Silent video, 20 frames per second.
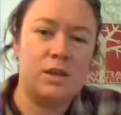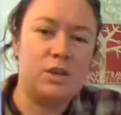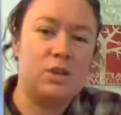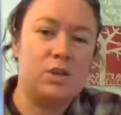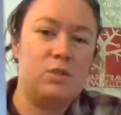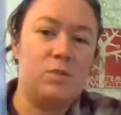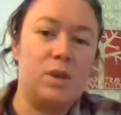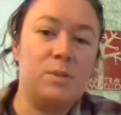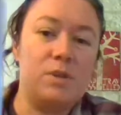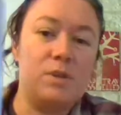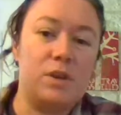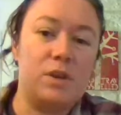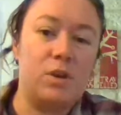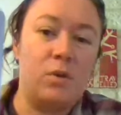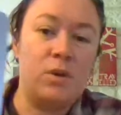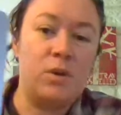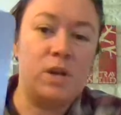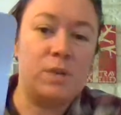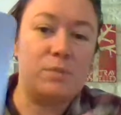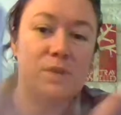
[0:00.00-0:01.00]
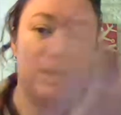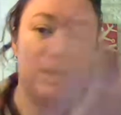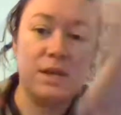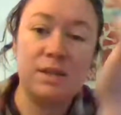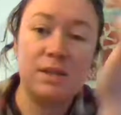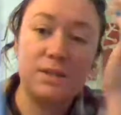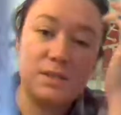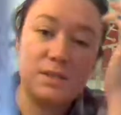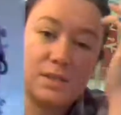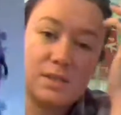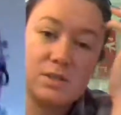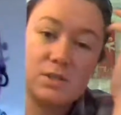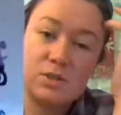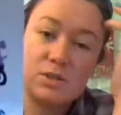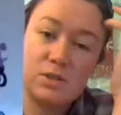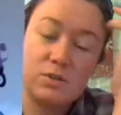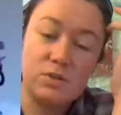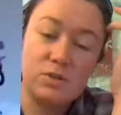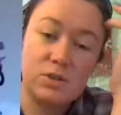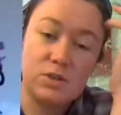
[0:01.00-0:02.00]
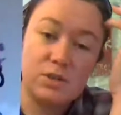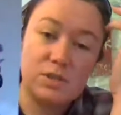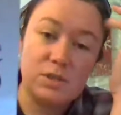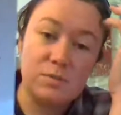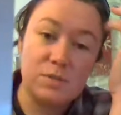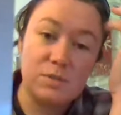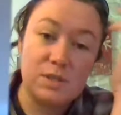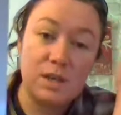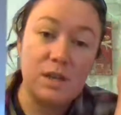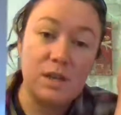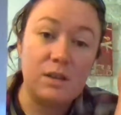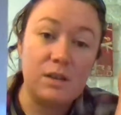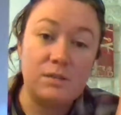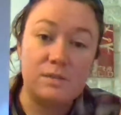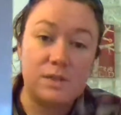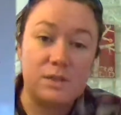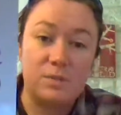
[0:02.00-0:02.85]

You may be going up against institutions themselves.